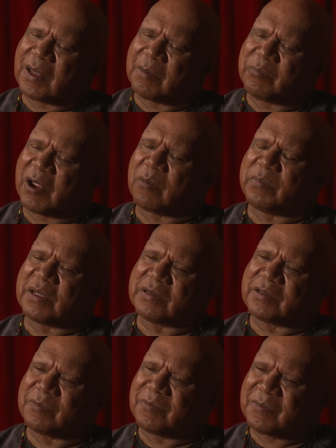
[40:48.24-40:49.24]
browbeat
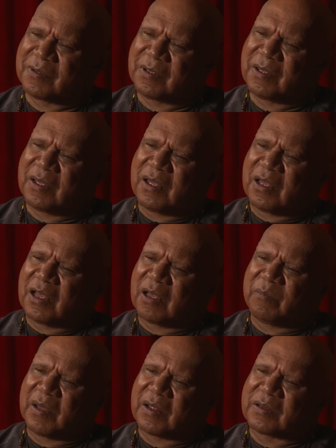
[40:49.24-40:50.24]
them
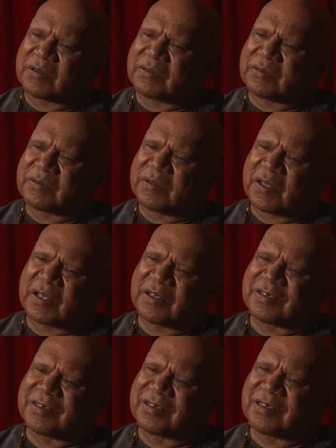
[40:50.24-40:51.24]
about
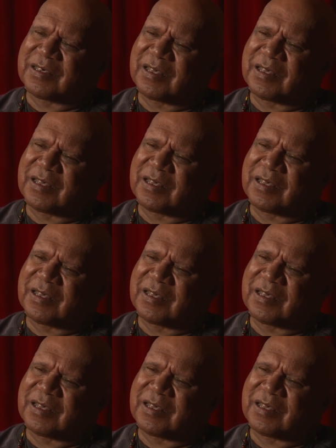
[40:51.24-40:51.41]
things.